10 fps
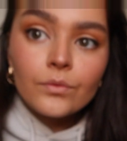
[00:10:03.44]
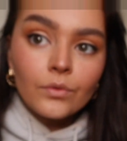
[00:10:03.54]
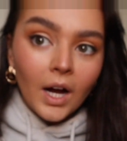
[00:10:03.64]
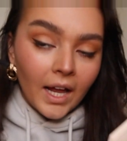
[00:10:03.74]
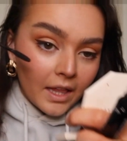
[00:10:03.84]

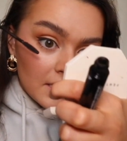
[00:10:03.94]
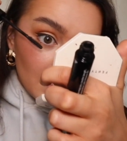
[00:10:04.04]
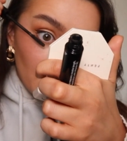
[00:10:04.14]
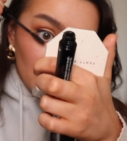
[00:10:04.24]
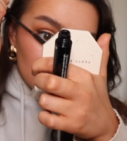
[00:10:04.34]
Right,
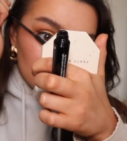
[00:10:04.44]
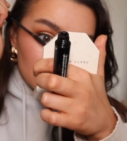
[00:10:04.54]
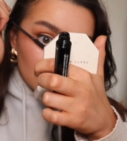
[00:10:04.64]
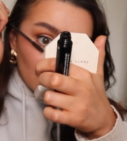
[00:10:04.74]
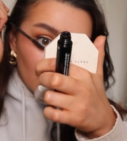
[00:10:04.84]
so this
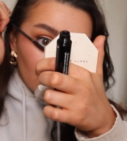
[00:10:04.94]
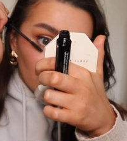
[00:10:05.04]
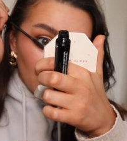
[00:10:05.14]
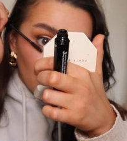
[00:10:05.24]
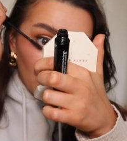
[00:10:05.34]

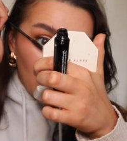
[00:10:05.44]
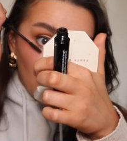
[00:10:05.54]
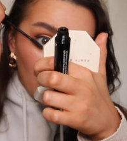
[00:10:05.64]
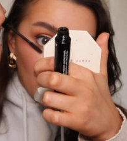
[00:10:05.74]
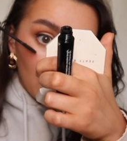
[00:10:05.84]
mascara
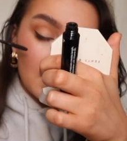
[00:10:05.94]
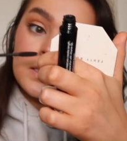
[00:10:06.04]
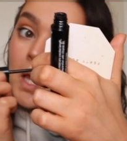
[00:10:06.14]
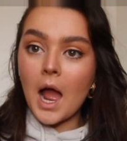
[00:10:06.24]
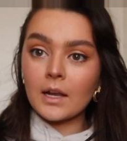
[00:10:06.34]

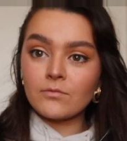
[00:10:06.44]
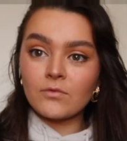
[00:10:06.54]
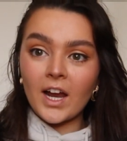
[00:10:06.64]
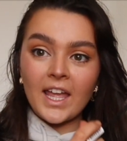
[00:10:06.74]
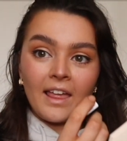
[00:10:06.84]
is, I'd
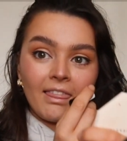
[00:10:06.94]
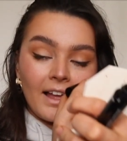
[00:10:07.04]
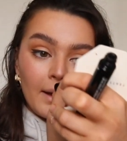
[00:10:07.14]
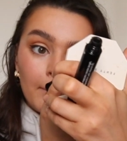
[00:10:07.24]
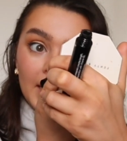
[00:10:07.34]
rate it
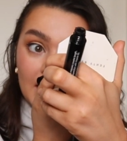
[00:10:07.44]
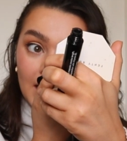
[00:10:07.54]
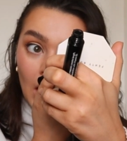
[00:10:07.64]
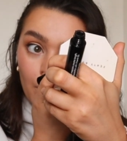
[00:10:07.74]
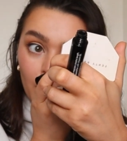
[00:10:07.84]
like
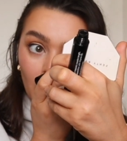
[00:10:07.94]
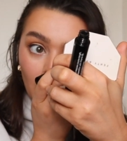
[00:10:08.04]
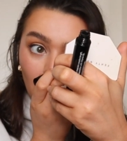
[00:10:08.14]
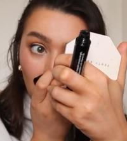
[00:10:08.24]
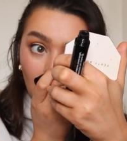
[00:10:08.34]

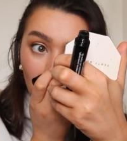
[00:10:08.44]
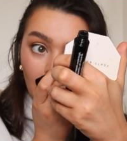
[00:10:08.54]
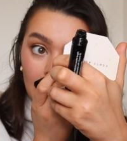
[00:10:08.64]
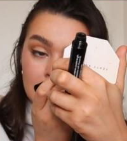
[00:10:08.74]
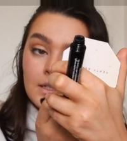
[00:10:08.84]
mediocre. Like, it's